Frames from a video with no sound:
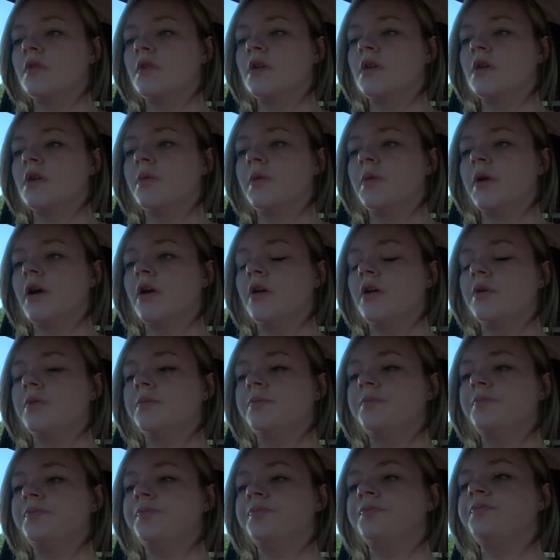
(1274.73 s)
Here we go.
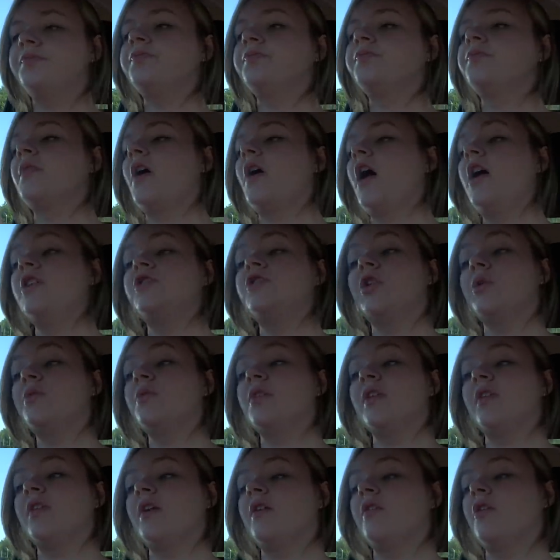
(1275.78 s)
I don't
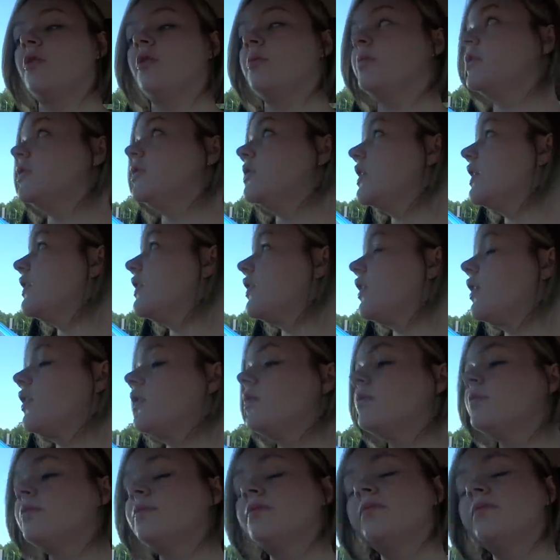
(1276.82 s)
think they're open yet, though.